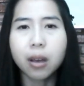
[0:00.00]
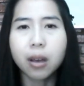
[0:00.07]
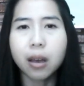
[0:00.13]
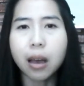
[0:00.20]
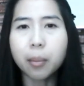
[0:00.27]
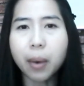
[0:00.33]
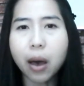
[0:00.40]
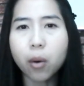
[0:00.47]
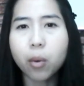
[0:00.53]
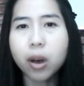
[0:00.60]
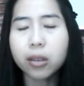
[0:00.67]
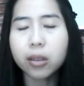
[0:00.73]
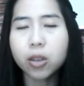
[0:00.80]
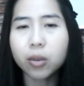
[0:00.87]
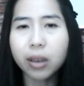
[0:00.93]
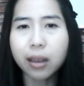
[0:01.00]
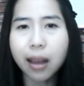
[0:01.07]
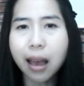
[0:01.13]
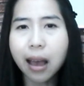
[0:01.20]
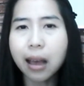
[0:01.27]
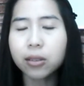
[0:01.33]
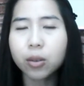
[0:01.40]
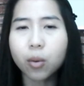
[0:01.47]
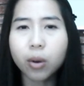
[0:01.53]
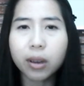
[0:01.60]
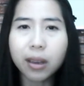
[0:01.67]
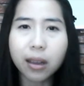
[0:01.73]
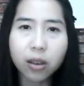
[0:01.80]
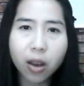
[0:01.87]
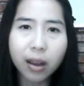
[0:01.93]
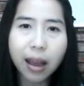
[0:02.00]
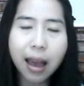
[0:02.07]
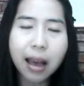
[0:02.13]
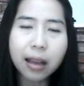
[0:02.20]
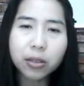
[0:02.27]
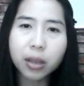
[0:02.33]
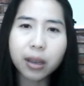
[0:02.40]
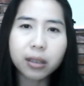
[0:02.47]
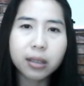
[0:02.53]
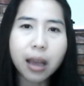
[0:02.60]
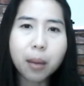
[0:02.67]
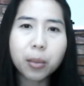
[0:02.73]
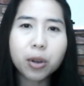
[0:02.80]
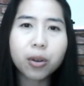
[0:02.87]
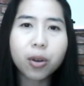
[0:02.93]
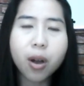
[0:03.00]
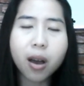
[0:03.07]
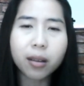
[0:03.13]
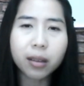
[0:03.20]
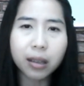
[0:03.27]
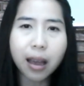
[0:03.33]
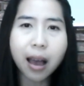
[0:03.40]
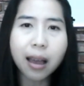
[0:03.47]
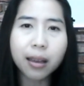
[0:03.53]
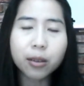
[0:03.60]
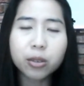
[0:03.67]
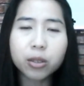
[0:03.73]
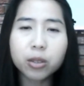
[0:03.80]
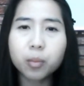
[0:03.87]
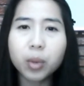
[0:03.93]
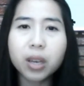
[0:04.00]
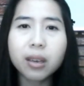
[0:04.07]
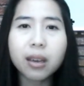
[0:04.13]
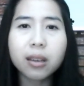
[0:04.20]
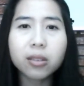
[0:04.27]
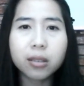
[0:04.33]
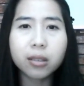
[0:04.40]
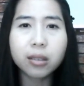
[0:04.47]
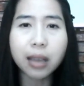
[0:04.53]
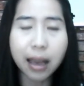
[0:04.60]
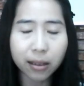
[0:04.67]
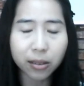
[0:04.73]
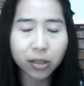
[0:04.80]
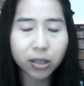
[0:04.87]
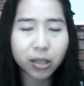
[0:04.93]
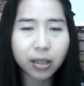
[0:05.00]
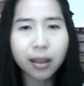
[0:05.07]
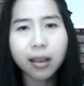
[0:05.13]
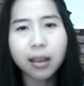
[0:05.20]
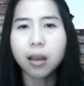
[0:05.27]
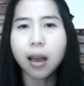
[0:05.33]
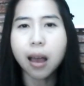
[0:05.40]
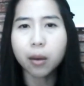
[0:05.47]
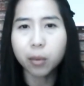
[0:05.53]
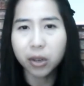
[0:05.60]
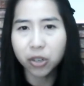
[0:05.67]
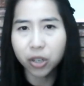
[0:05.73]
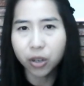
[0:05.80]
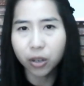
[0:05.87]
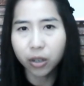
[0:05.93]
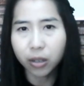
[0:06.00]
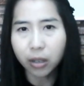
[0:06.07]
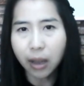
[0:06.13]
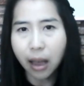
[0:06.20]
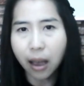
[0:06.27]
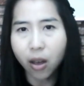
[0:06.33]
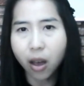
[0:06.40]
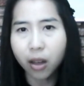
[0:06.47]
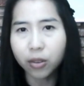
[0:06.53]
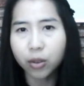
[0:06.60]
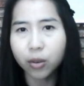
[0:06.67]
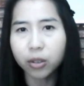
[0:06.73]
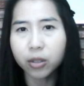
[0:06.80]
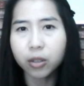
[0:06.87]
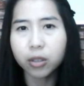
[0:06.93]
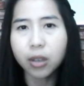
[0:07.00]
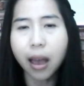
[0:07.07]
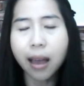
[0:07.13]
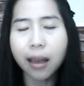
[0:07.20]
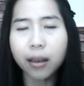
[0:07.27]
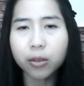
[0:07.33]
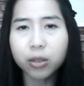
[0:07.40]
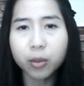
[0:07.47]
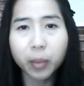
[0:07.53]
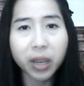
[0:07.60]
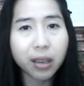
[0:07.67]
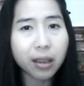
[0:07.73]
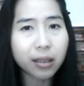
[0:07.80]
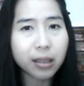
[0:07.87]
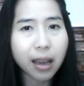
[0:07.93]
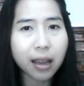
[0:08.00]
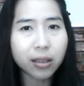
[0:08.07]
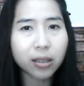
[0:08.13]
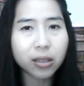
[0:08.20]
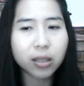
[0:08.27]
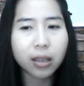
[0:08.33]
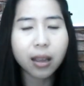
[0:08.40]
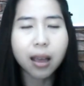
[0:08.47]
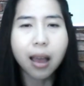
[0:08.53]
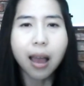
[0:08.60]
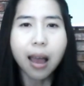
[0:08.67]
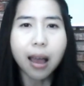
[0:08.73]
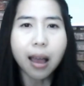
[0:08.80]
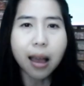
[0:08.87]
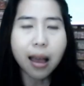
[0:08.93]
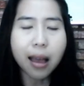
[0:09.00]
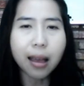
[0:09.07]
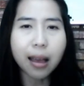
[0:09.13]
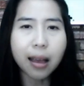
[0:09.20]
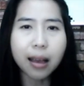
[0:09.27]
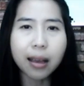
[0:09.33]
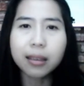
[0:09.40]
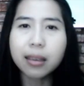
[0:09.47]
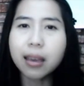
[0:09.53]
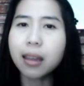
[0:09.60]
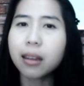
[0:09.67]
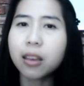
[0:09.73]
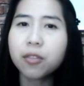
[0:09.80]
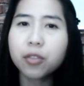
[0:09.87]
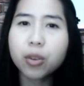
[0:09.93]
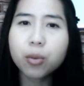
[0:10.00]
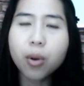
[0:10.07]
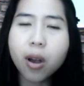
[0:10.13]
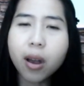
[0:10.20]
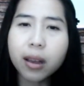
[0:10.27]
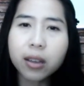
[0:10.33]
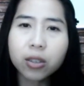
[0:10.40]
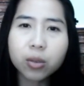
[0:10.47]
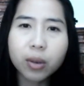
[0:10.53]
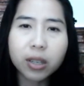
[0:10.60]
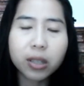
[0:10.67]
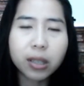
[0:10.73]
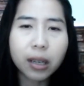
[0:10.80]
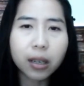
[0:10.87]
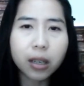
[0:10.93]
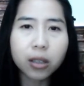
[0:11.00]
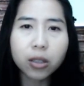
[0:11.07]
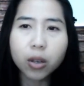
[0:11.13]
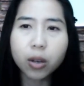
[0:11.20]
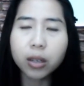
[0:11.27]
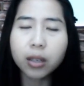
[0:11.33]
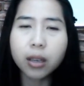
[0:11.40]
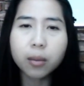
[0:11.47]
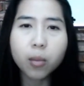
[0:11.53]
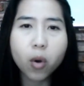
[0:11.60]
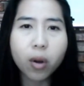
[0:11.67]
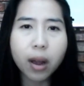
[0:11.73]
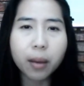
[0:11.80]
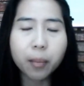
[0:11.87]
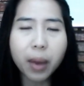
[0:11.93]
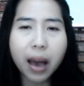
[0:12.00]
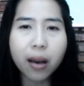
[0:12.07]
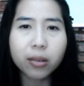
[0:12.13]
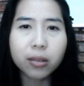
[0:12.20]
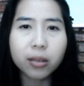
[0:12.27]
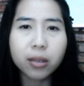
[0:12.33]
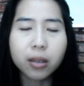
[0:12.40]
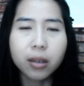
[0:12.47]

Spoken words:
about what you can ask or cannot ask the examiner on the IELTS speaking test. I wish you good luck on your IELTS speaking test. Again, if you are interested in learning more about